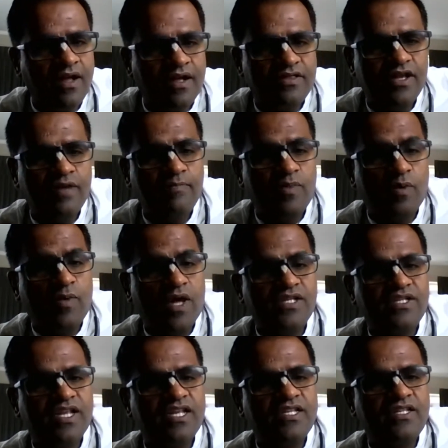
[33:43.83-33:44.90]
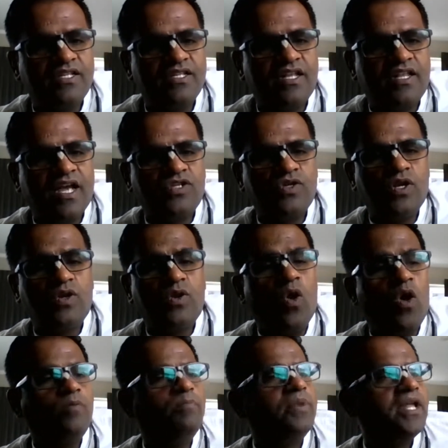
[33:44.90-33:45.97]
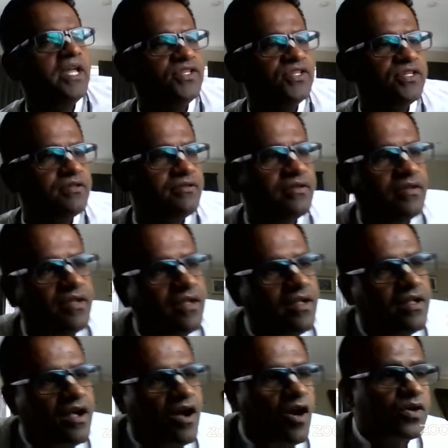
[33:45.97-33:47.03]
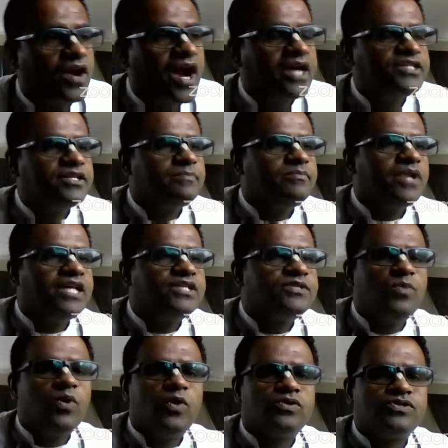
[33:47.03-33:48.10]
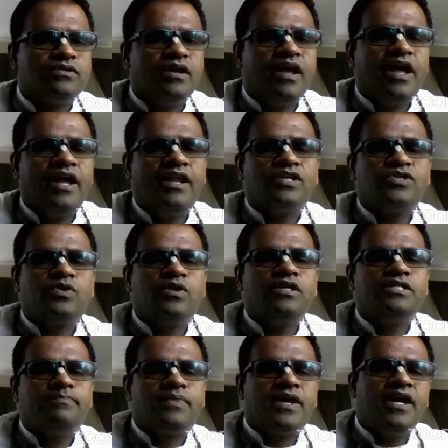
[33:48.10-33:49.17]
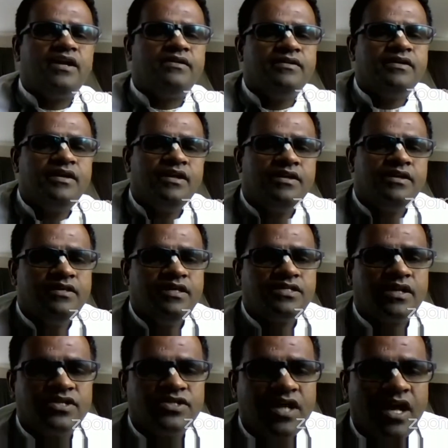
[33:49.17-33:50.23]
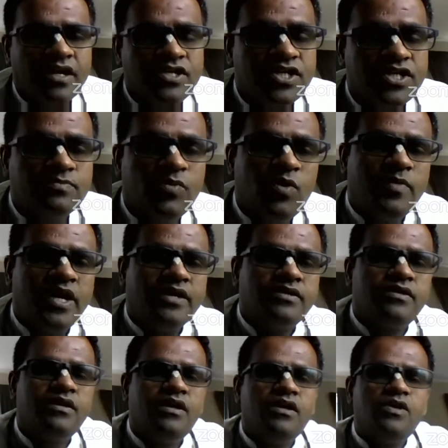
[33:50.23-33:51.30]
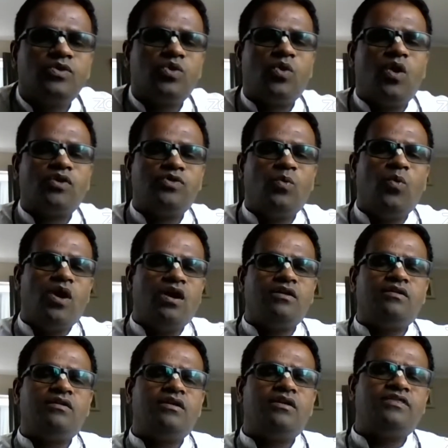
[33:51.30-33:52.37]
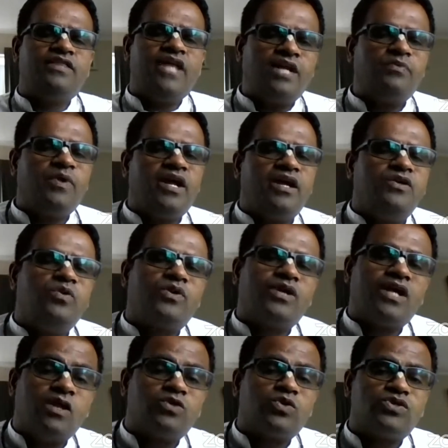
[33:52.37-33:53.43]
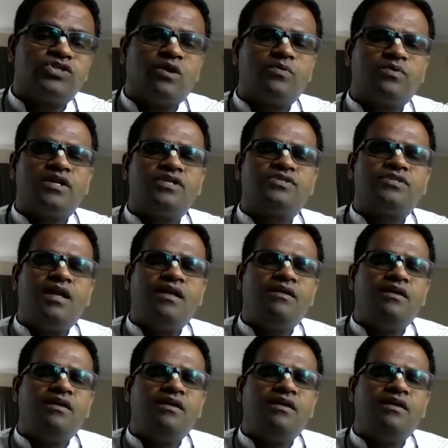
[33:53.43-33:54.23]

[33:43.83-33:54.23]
then Prabhupada says that actually go and preach or write some nice books and actually spread this Krishna conscious movement throughout the world. That way you can also serve Krishna.